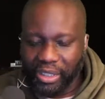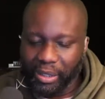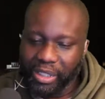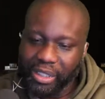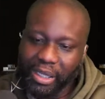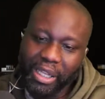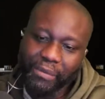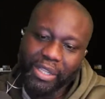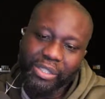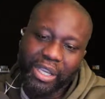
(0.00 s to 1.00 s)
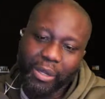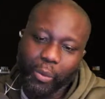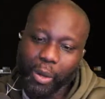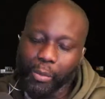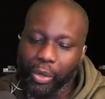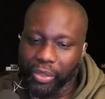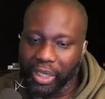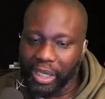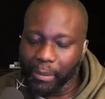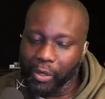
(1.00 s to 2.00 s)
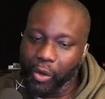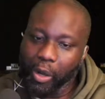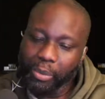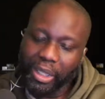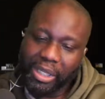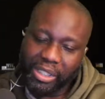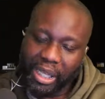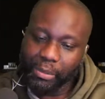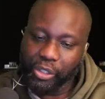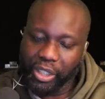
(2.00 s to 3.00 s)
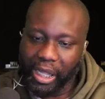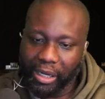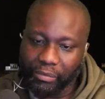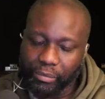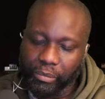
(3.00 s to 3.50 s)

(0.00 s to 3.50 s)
He's like, man, if he say one more thing, I'm gonna go up there and slap the shit out of him.